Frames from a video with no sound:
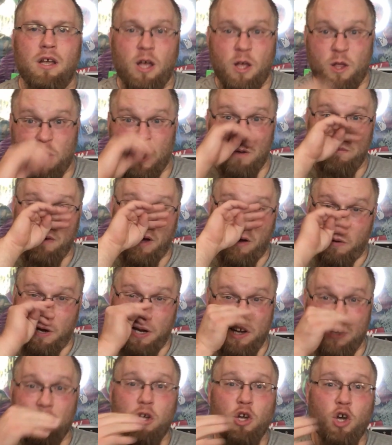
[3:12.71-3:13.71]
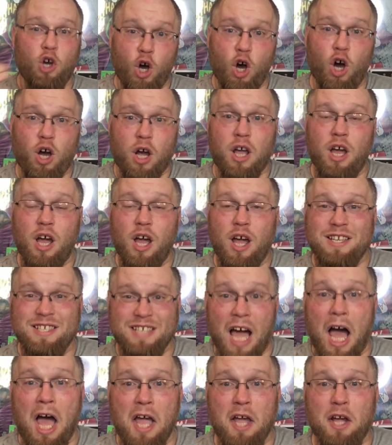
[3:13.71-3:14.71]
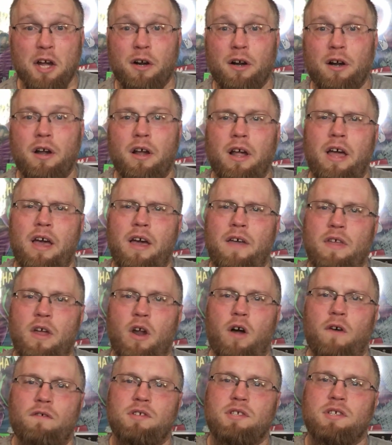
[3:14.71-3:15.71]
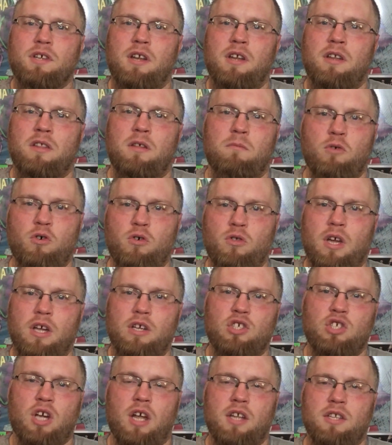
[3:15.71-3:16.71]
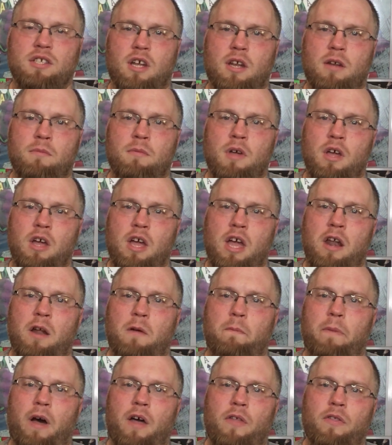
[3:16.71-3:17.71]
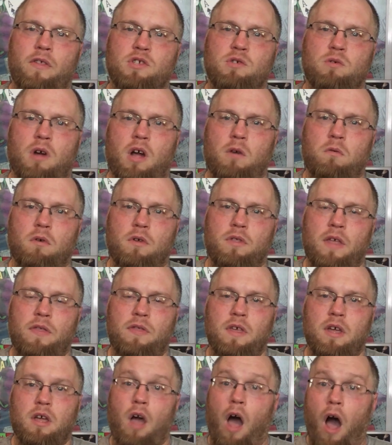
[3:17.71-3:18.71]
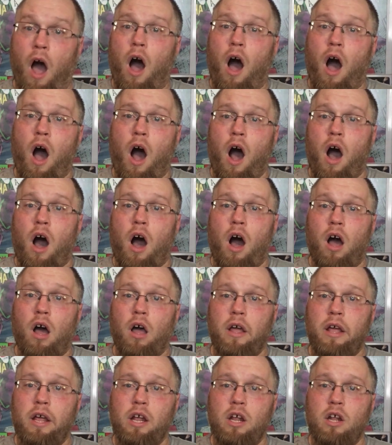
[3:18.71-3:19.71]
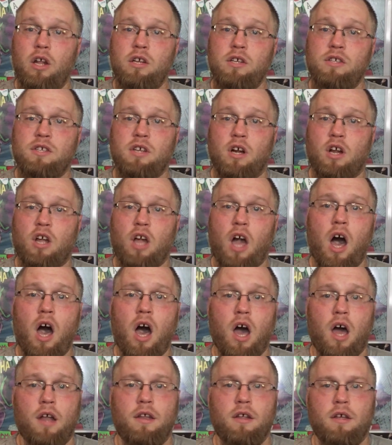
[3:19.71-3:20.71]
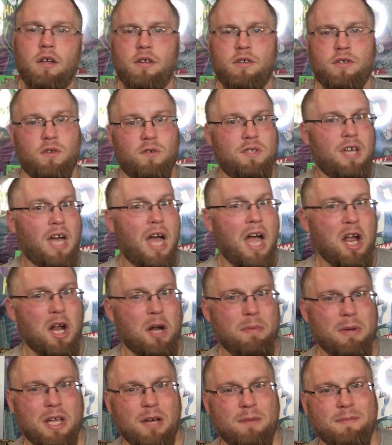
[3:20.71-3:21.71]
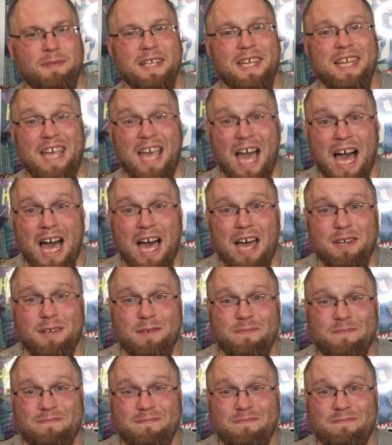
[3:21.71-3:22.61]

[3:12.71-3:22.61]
They're about ready to cook Tiger, and then all of a sudden the moonlight shines on him and upon this rock where they think, oh, he's a god. So Tiger becomes a god.